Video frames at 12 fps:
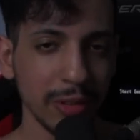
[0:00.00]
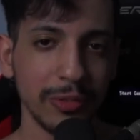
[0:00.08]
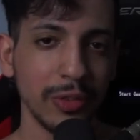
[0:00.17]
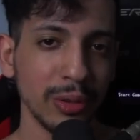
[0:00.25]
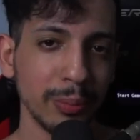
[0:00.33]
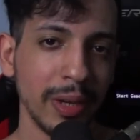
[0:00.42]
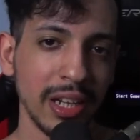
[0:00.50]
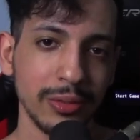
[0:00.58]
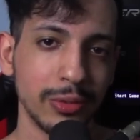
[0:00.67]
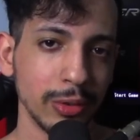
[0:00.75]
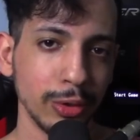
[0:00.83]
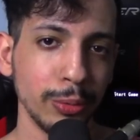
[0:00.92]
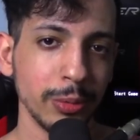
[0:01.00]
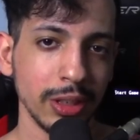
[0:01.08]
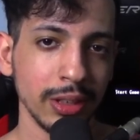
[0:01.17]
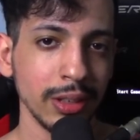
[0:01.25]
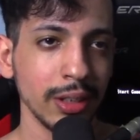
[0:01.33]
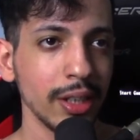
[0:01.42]
but feel bad for
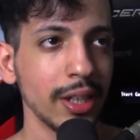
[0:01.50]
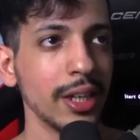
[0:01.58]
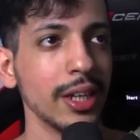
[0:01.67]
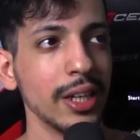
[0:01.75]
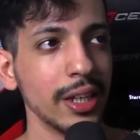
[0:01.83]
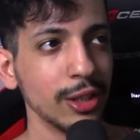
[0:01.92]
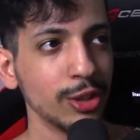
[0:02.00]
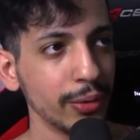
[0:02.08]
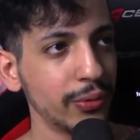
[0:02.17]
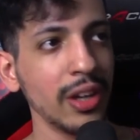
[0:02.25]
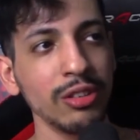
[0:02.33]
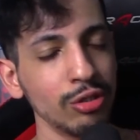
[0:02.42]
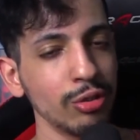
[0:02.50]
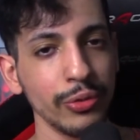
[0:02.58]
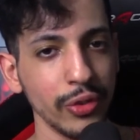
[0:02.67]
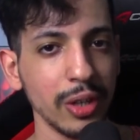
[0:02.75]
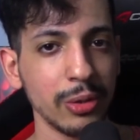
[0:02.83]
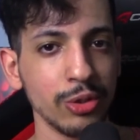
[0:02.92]
Lumi. She faced her
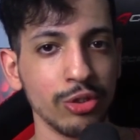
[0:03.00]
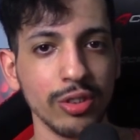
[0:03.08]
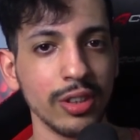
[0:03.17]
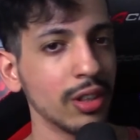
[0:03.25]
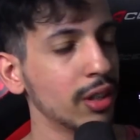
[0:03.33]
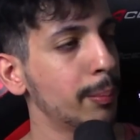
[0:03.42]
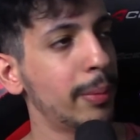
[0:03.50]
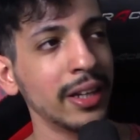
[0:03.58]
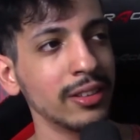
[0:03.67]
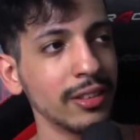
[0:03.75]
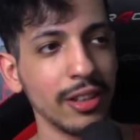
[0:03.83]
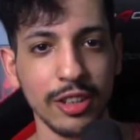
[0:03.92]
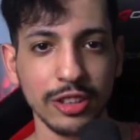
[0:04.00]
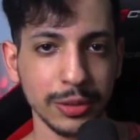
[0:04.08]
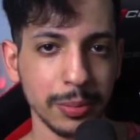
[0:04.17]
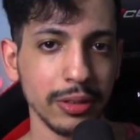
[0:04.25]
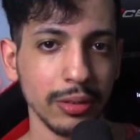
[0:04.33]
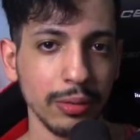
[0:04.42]
fears in an abandoned
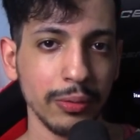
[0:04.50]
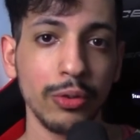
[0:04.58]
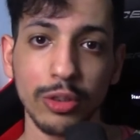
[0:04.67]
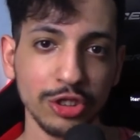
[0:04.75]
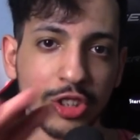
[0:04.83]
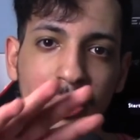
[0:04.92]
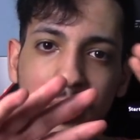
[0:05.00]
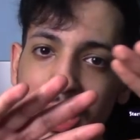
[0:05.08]
hospital for a scare